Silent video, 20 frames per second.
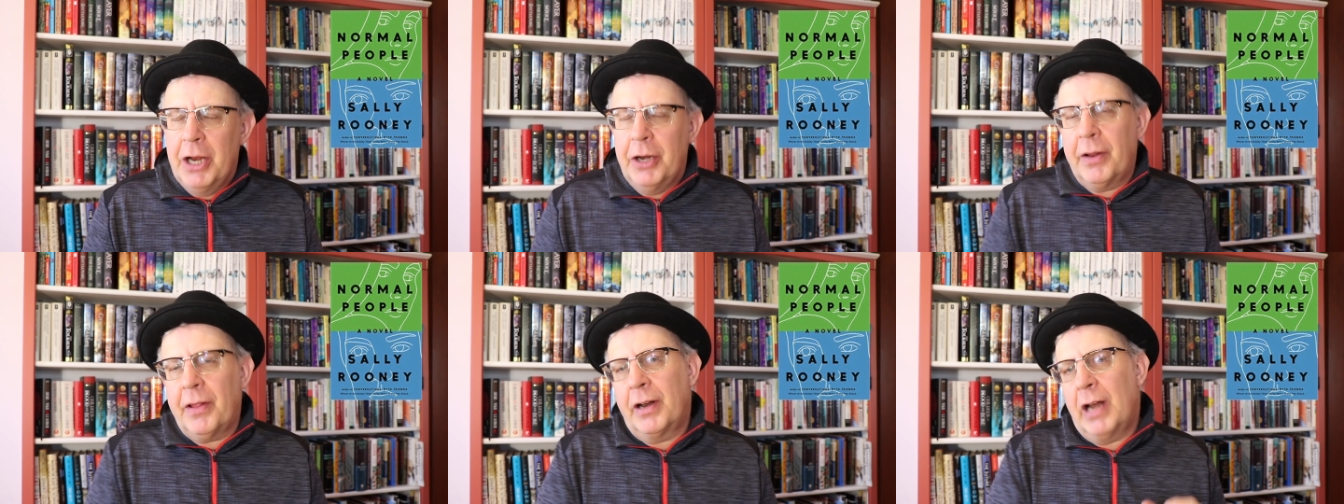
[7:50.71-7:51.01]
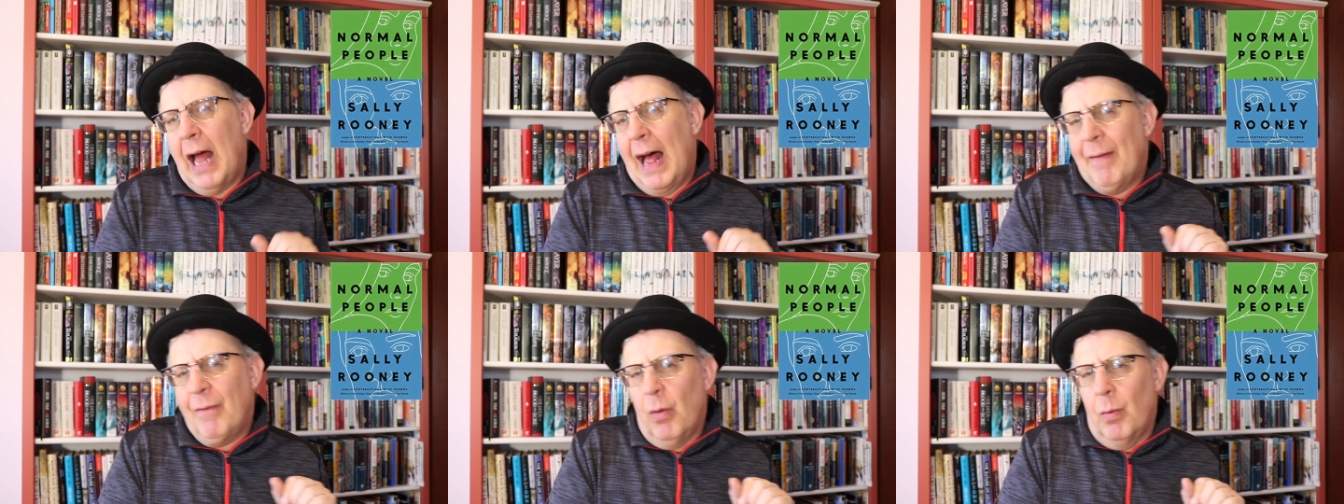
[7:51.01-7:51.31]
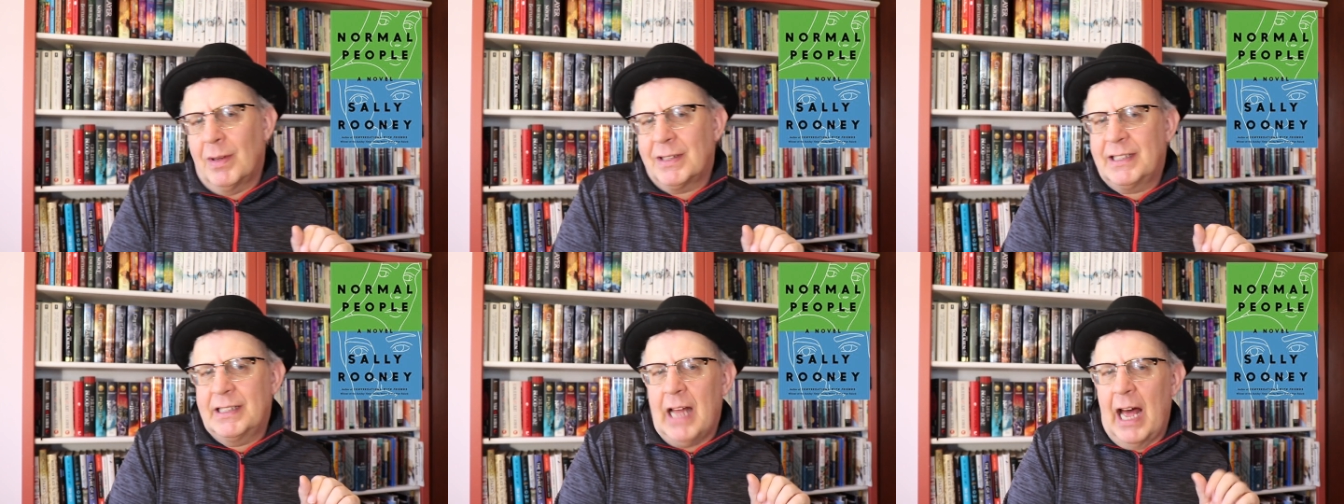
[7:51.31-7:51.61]
You know, the
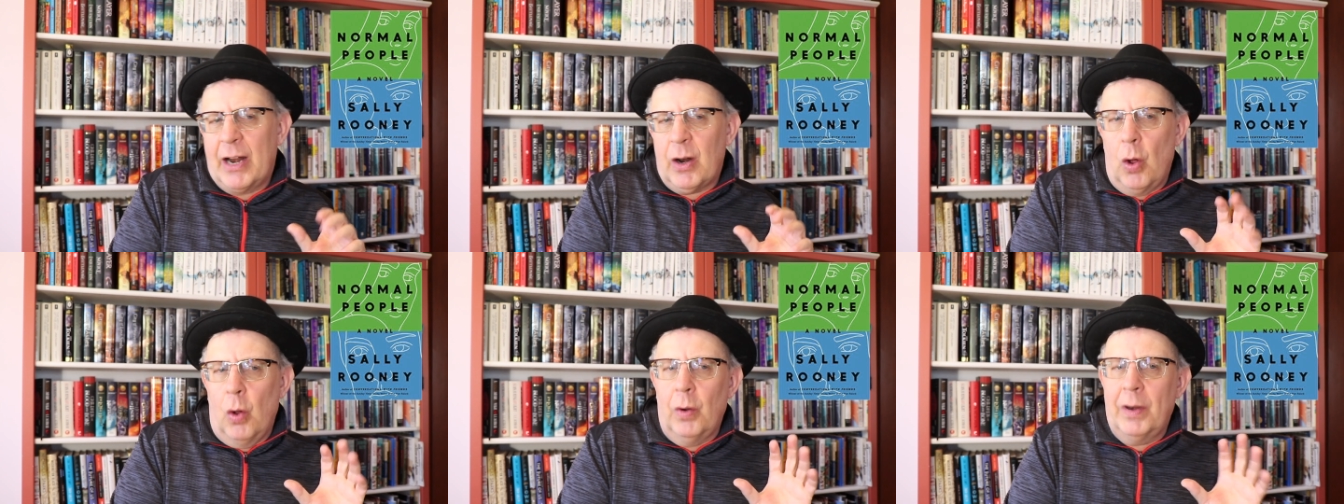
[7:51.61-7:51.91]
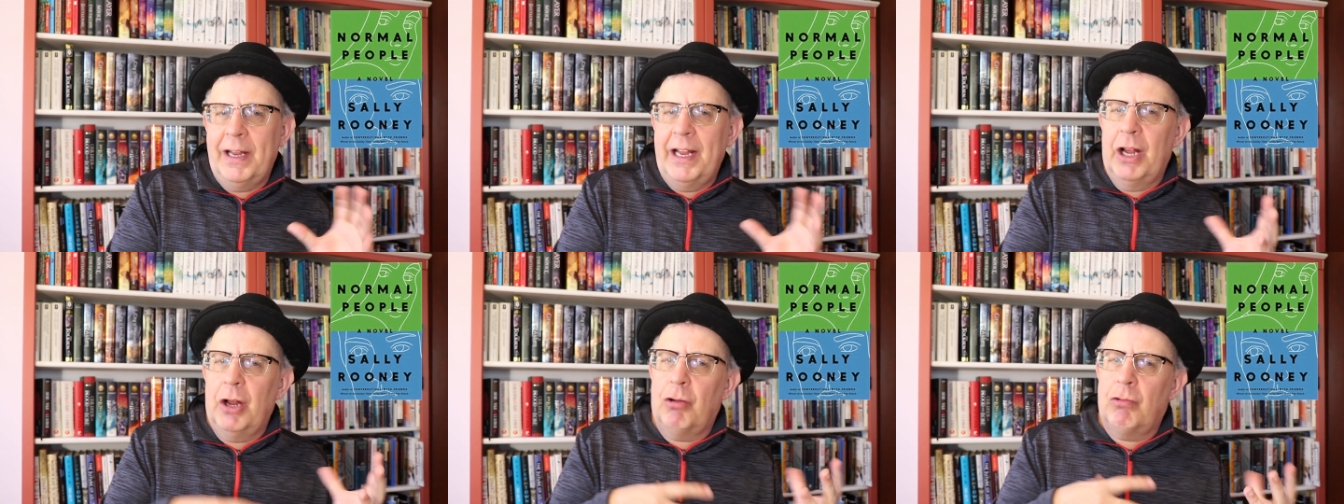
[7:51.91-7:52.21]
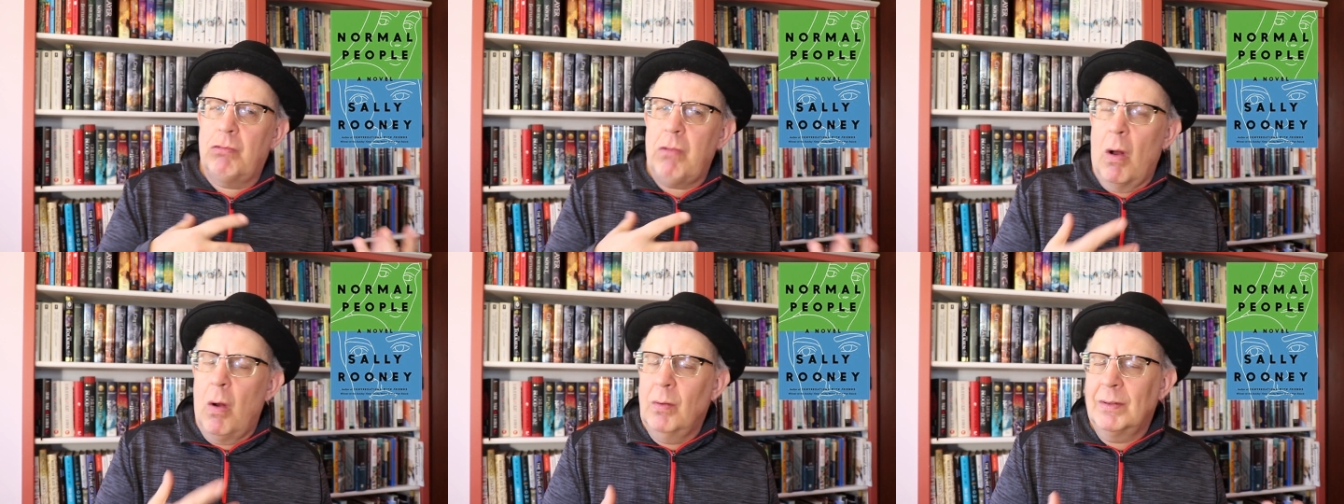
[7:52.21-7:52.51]
novel was not only
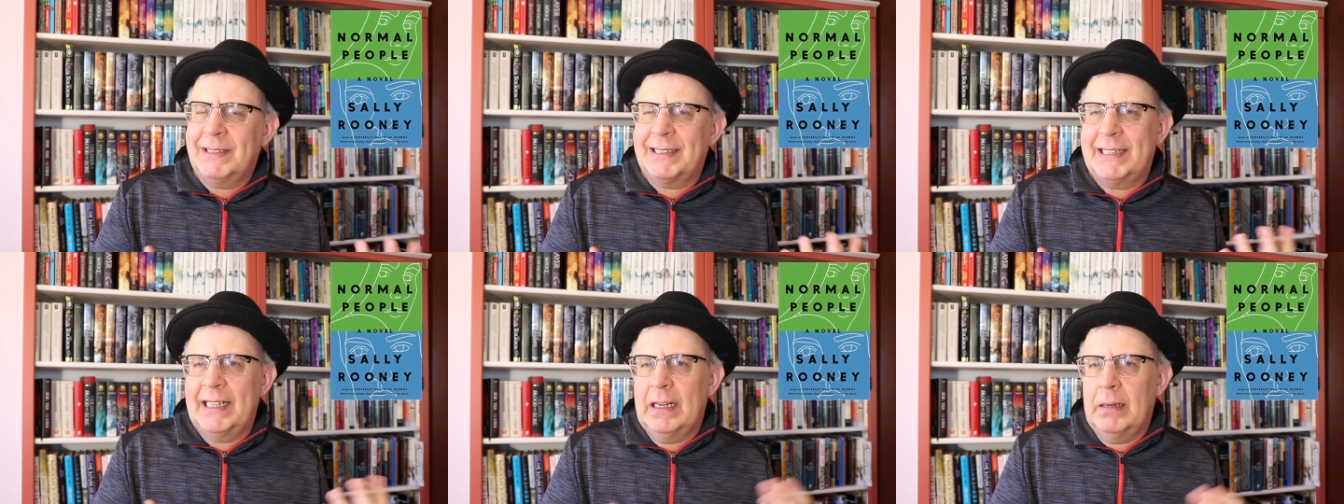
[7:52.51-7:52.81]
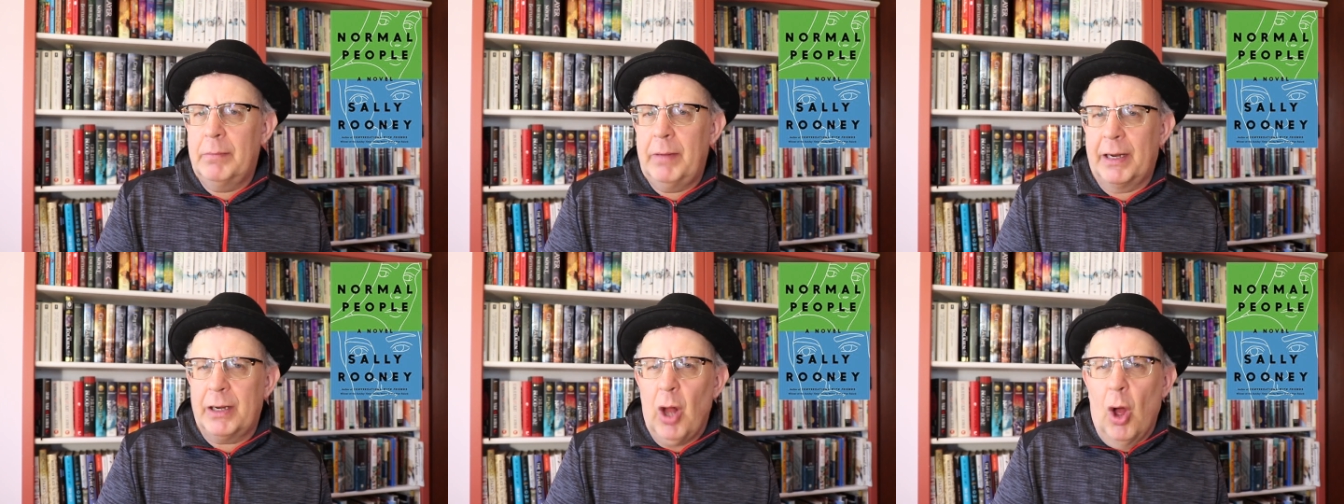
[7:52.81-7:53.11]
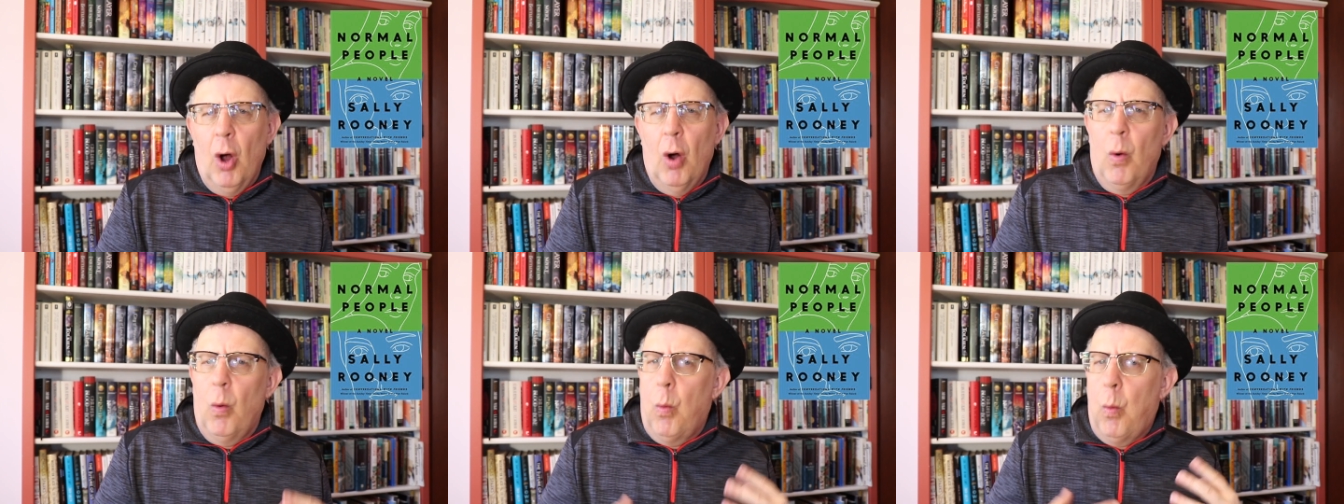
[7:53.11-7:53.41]
engrossing,
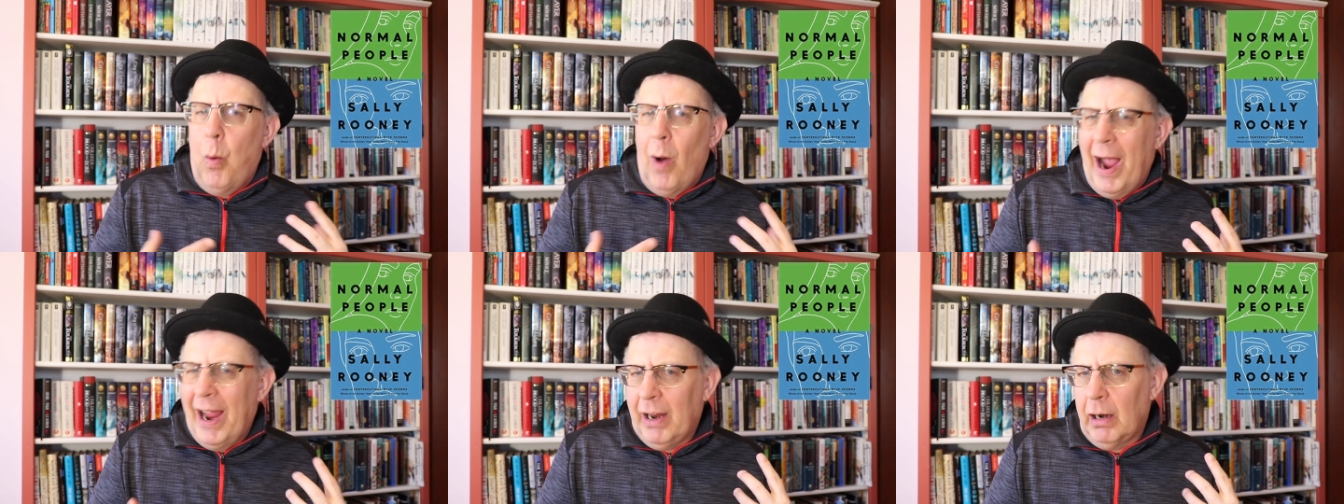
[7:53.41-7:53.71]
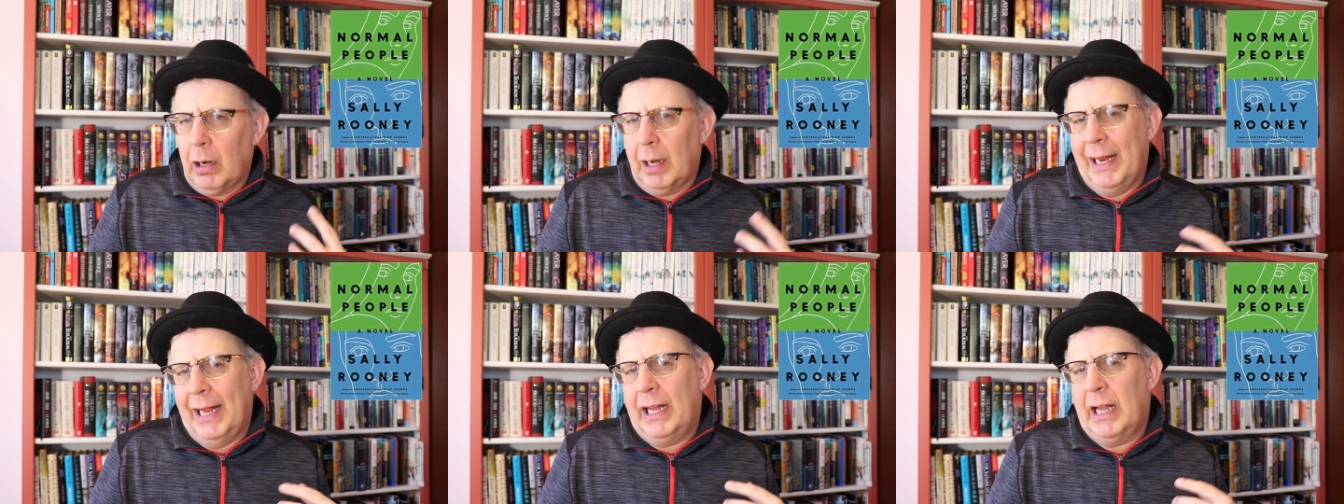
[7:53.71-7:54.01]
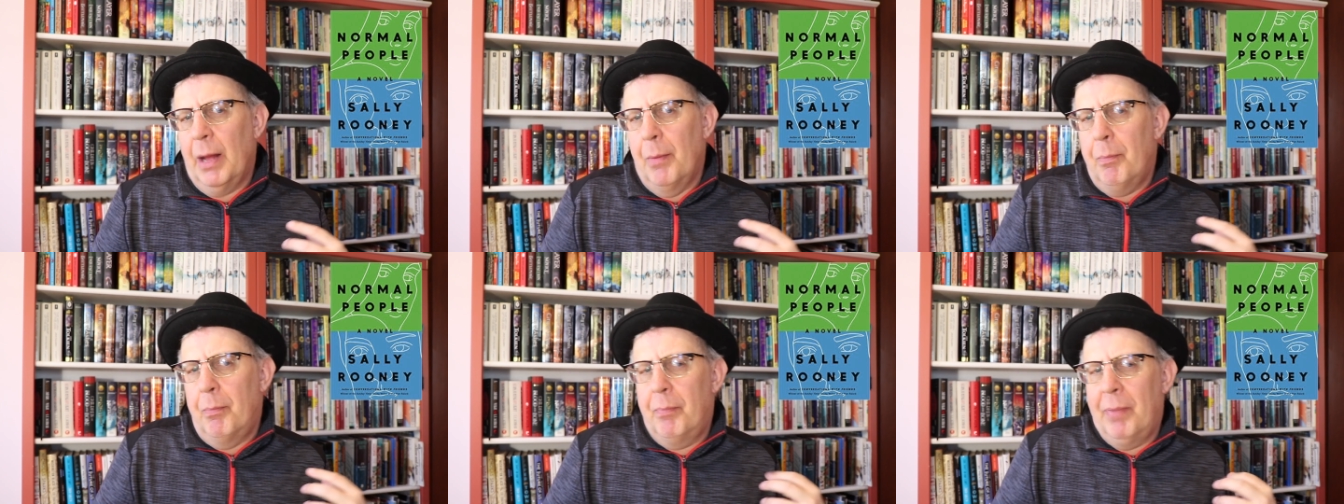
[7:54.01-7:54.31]
but wildly
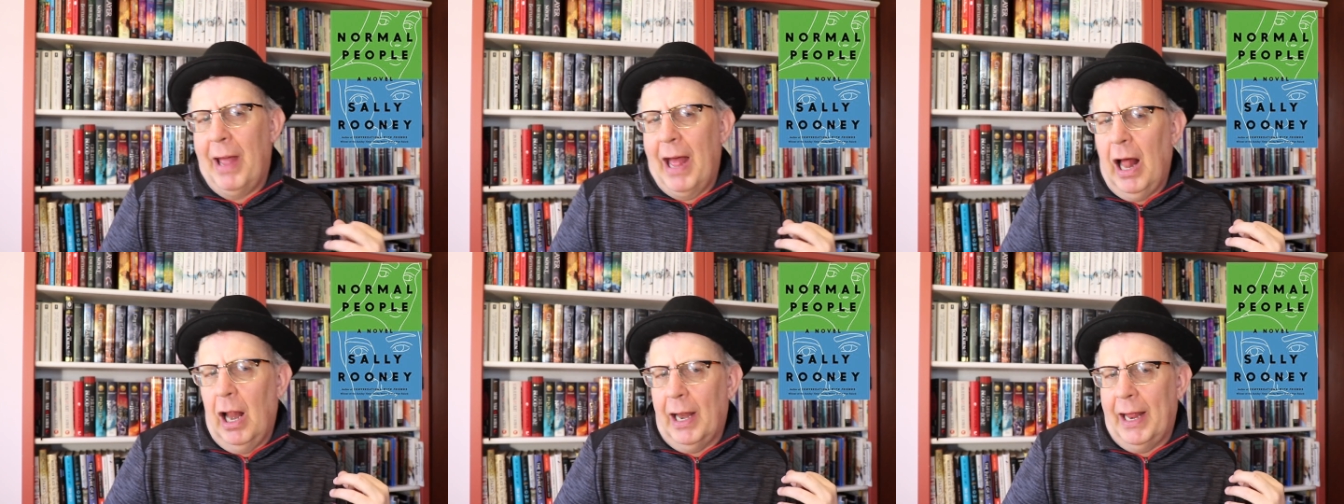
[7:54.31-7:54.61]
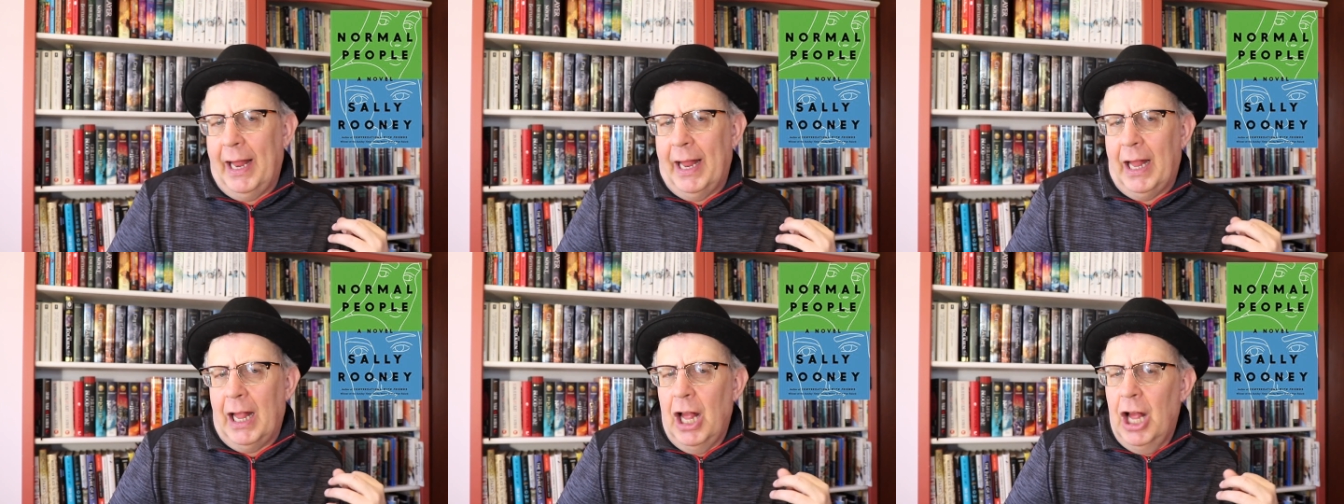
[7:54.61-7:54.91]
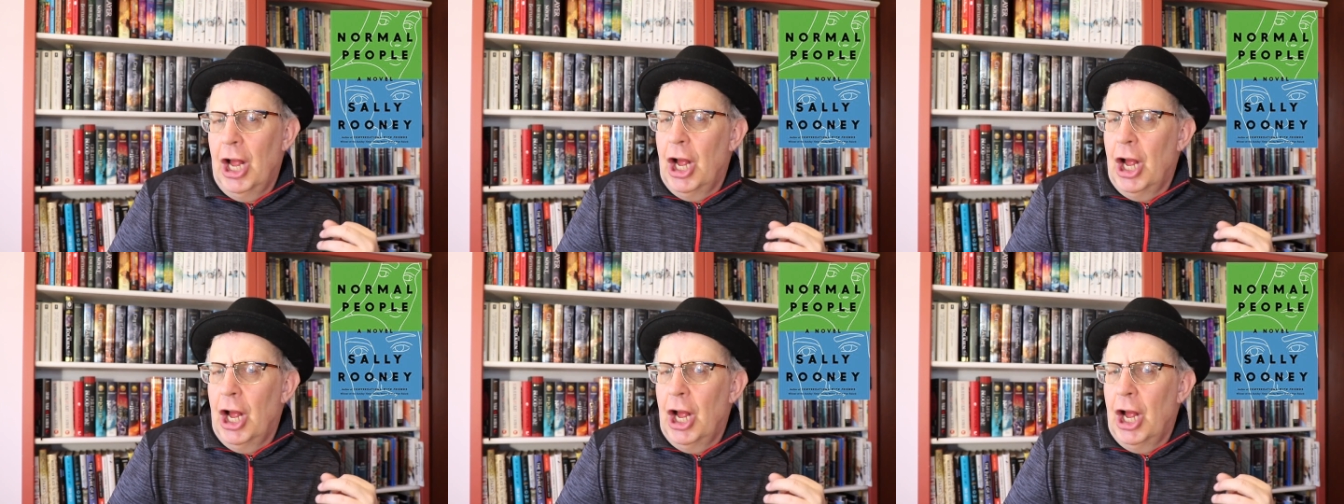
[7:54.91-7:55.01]
compelling.